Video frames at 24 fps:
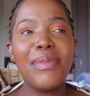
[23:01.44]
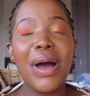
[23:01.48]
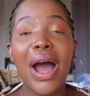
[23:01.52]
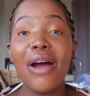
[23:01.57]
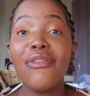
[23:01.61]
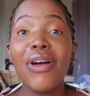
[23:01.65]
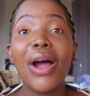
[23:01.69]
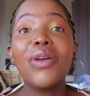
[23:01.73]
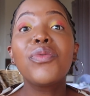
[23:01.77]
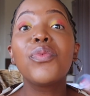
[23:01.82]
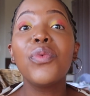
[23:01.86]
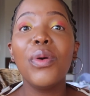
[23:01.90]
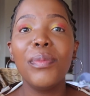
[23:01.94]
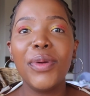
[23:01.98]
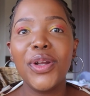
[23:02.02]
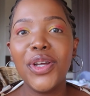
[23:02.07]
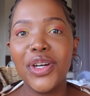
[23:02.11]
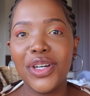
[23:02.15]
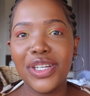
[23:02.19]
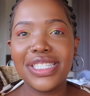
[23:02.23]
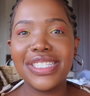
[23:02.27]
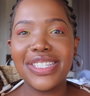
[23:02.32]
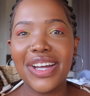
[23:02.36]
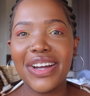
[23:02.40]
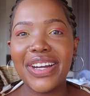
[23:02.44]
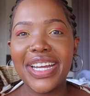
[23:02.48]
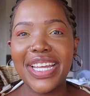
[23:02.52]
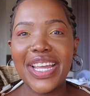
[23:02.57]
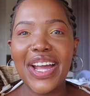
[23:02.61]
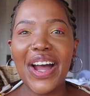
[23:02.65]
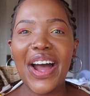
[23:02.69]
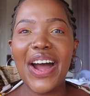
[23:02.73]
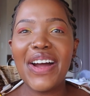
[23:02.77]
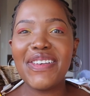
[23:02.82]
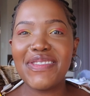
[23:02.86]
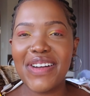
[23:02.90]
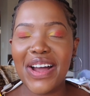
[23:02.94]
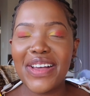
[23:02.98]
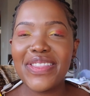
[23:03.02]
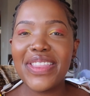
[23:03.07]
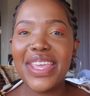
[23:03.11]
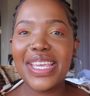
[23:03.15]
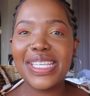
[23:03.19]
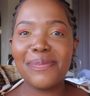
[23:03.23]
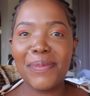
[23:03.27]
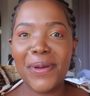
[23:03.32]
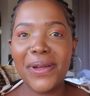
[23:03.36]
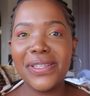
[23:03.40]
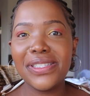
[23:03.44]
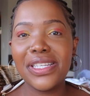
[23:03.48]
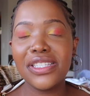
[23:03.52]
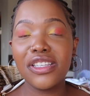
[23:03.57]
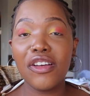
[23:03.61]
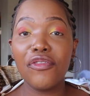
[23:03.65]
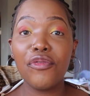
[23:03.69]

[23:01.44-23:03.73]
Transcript: around womanhood, around the experiences